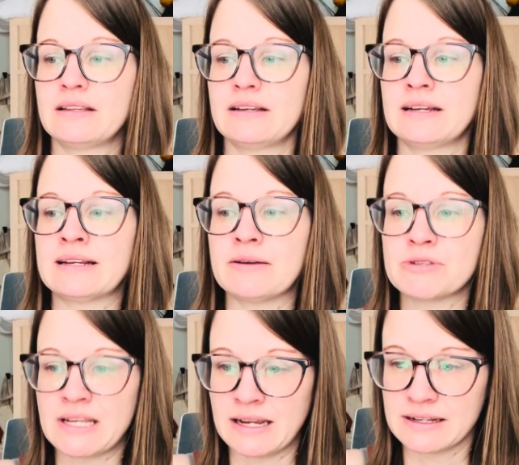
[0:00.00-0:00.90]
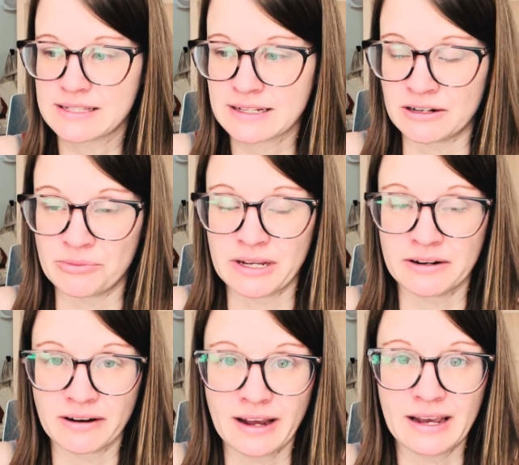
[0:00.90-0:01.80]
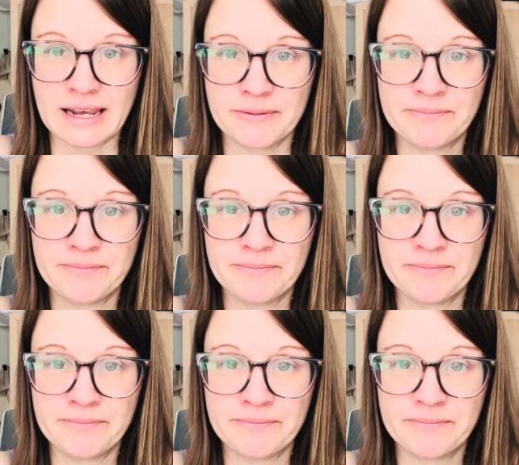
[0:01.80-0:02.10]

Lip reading: and kept saying, "It's gonna be okay."